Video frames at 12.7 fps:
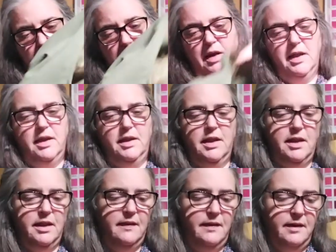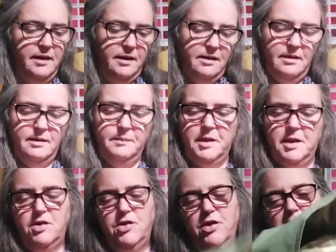and then I thought, oh, I'm going
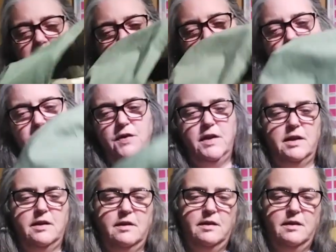to try the hood.